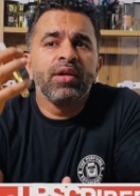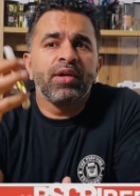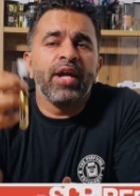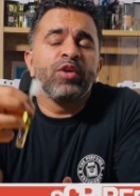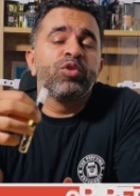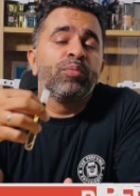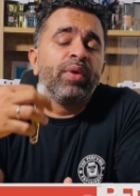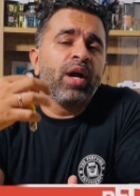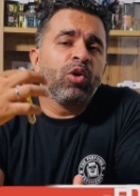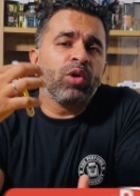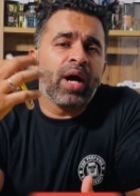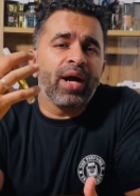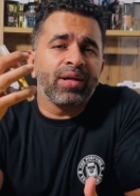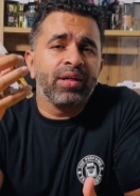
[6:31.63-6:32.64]
trying to bring
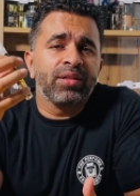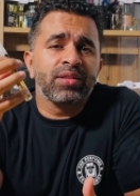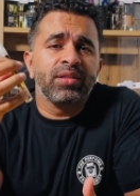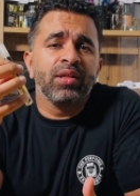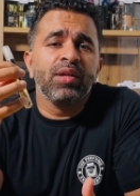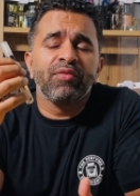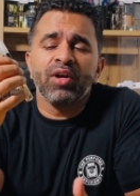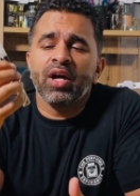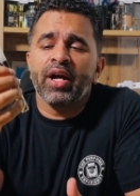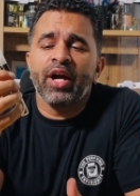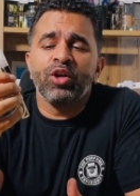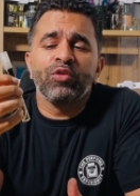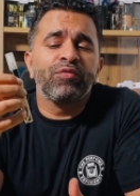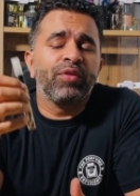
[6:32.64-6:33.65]
out artisanal
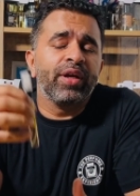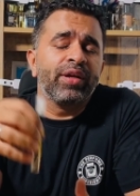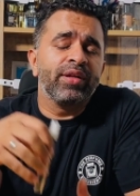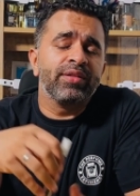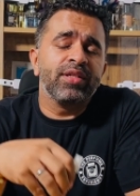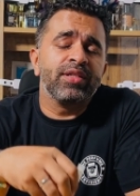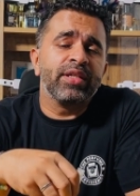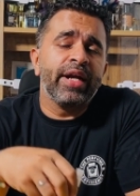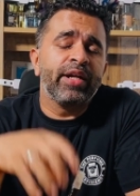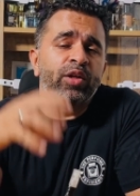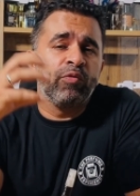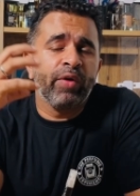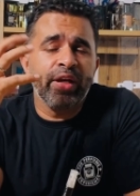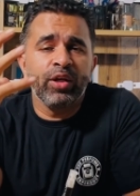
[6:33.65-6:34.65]
kind of fragrances at
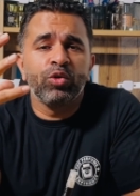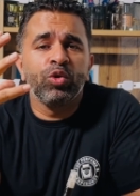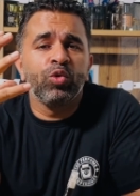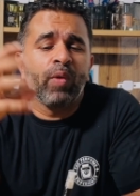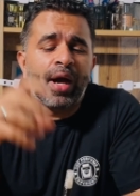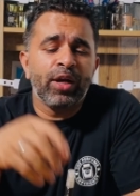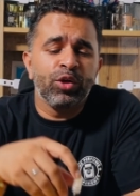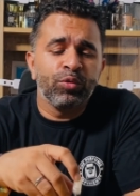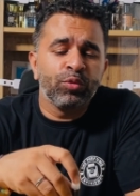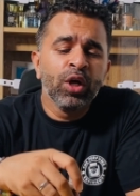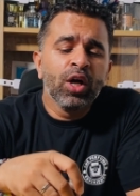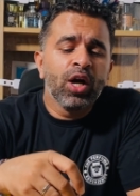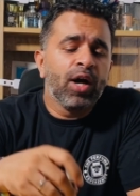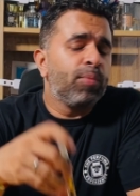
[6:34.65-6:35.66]
a very good value
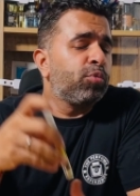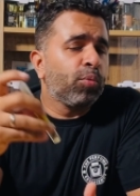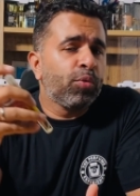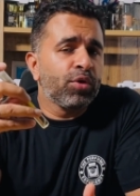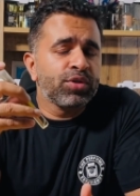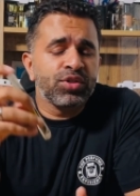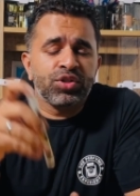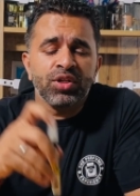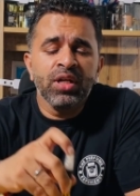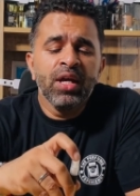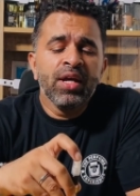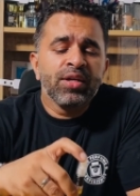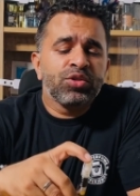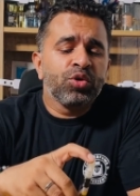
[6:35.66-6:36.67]

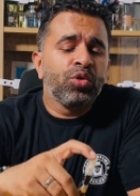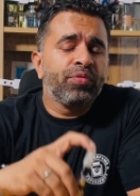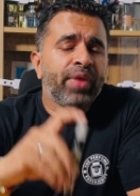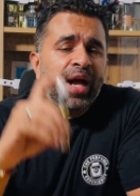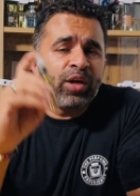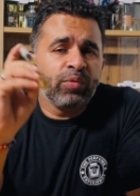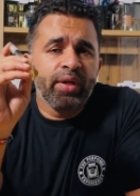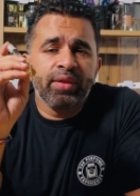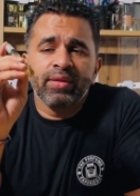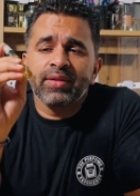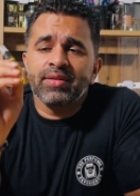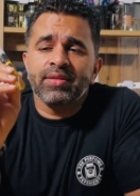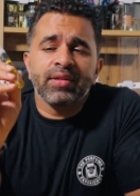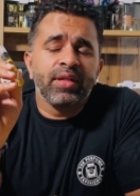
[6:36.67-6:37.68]
proposition. So that way,
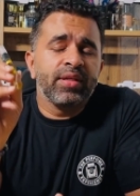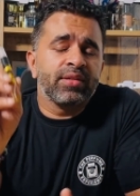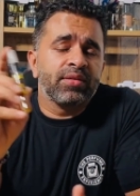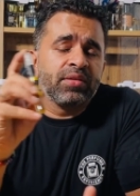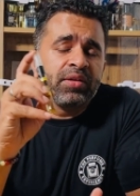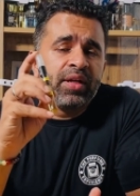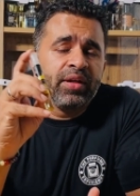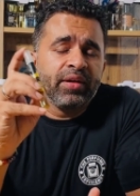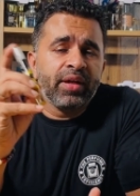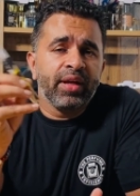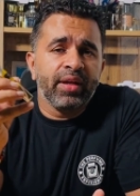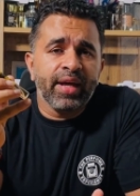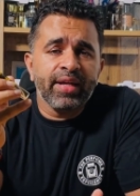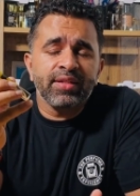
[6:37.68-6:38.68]
this is really,
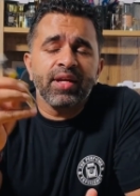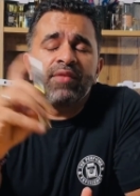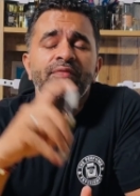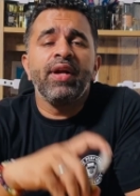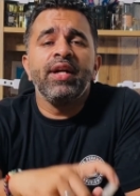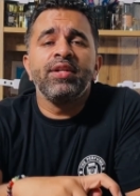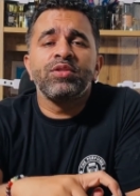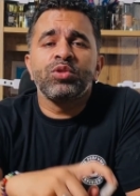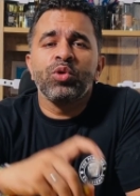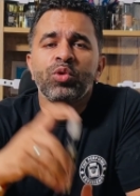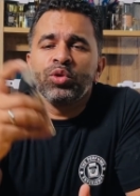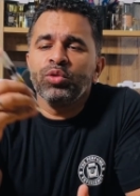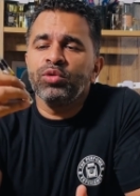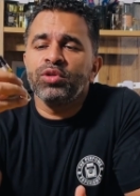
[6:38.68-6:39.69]
really nice, I felt.
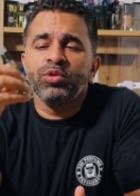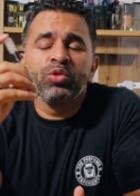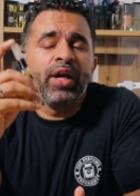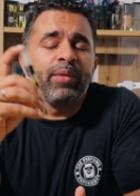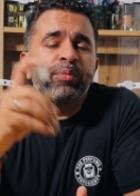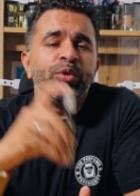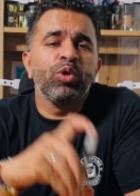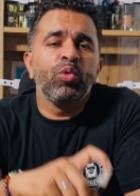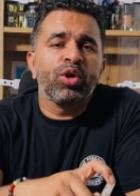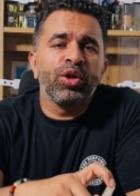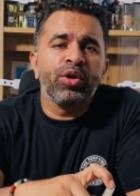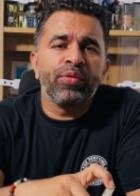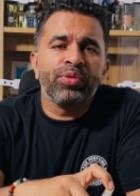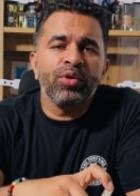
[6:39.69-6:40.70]
So do let me know what
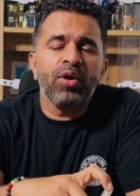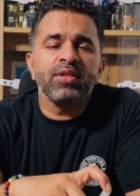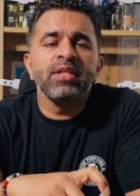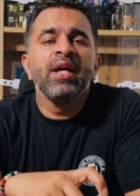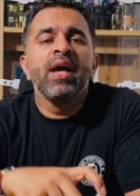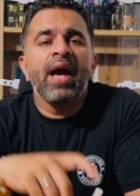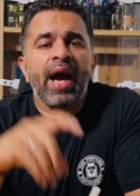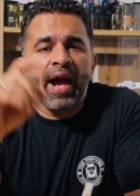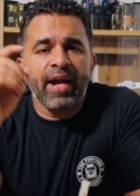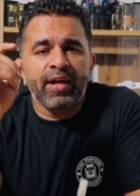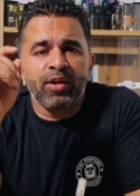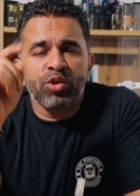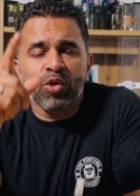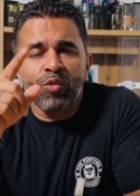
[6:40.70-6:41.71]
are your thoughts.
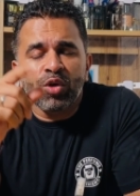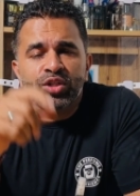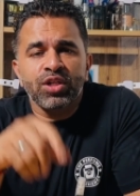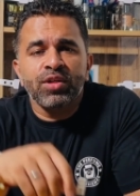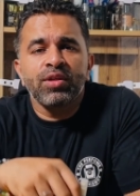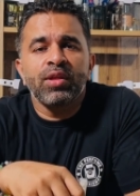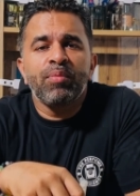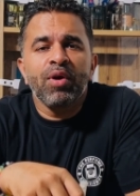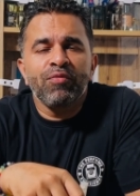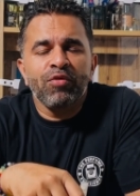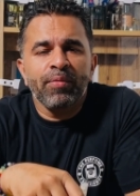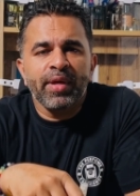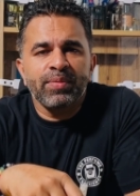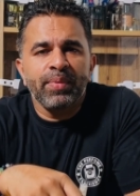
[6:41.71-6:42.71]
And you're watching The
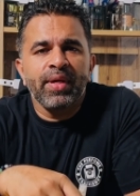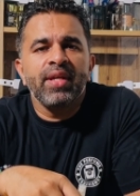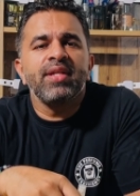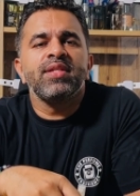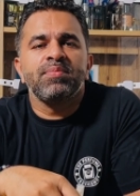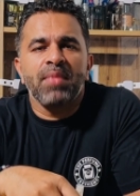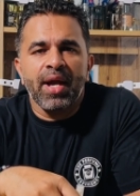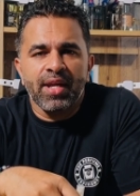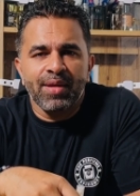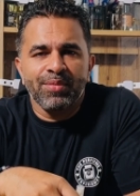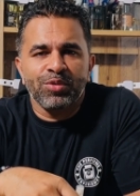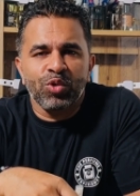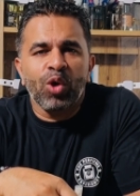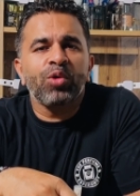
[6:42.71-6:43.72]
Perfume Experience. My name
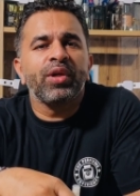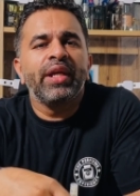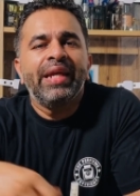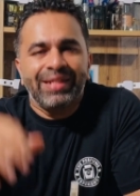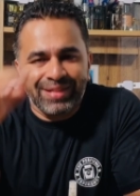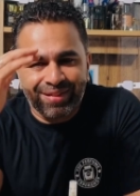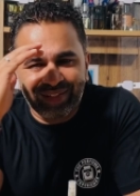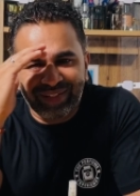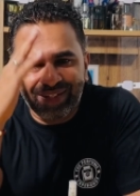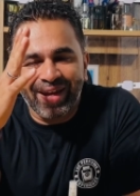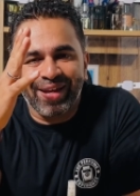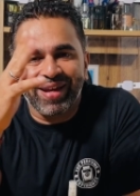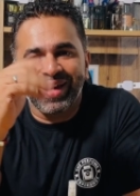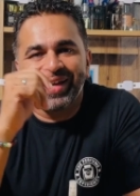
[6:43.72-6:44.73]
is Rodney. Take care.